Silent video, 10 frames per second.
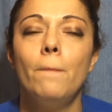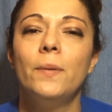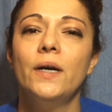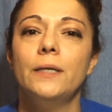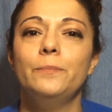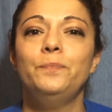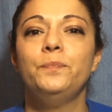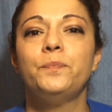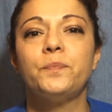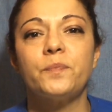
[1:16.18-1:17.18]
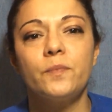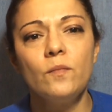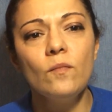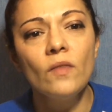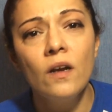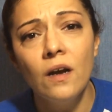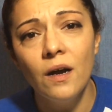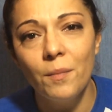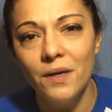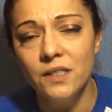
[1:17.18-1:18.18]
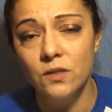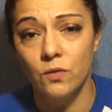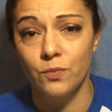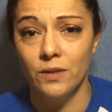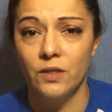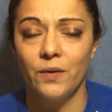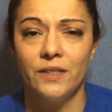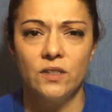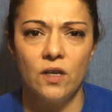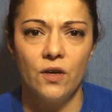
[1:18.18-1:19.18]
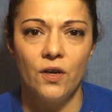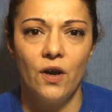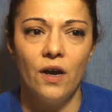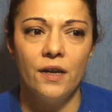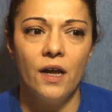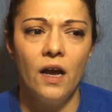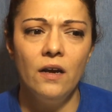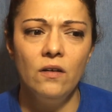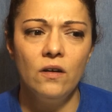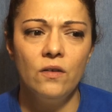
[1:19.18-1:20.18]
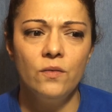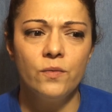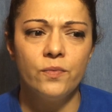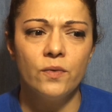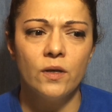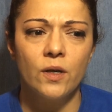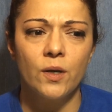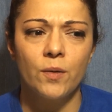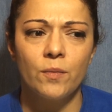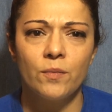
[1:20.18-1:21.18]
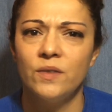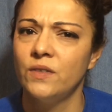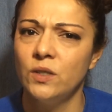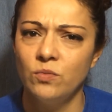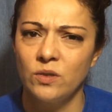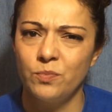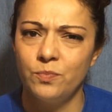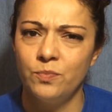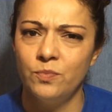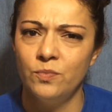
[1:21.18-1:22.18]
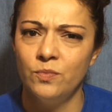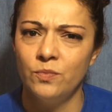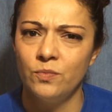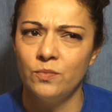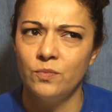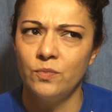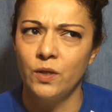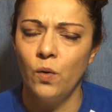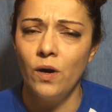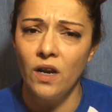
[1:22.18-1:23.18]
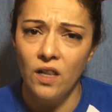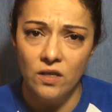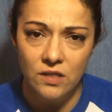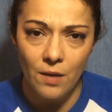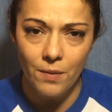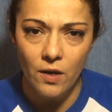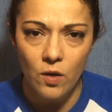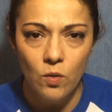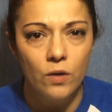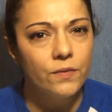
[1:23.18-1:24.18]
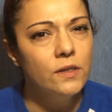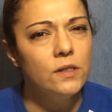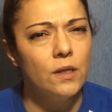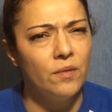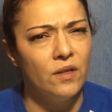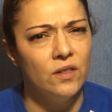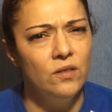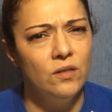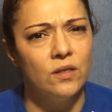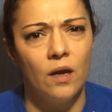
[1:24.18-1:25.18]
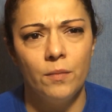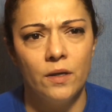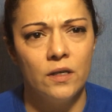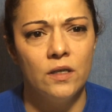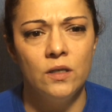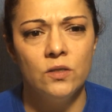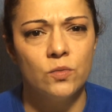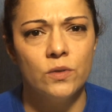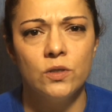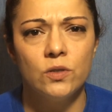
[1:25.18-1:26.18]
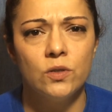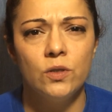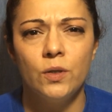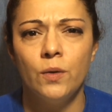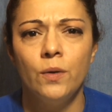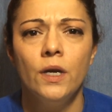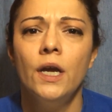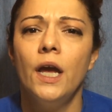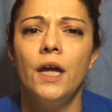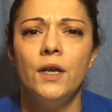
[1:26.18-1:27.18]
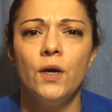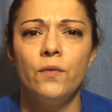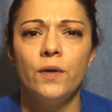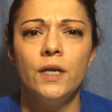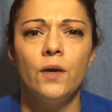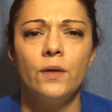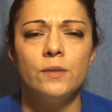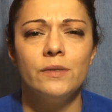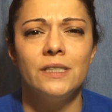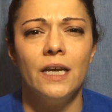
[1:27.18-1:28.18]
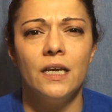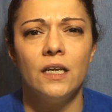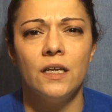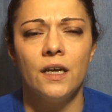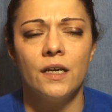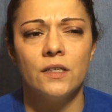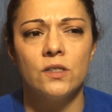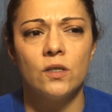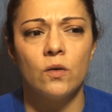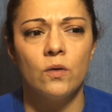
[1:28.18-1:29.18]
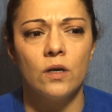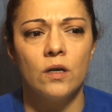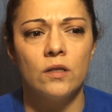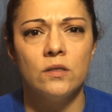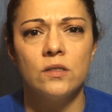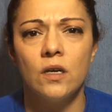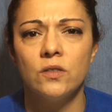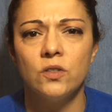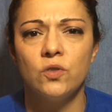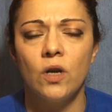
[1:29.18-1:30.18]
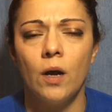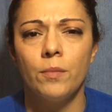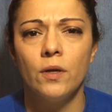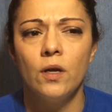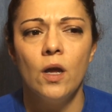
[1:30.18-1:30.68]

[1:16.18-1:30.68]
But it's a really great song, y'all. And now, I don't know if this was recorded a long time ago or if this is something new. That I mean, he just went into the studio and no video has been taken yet, so the song just dropped.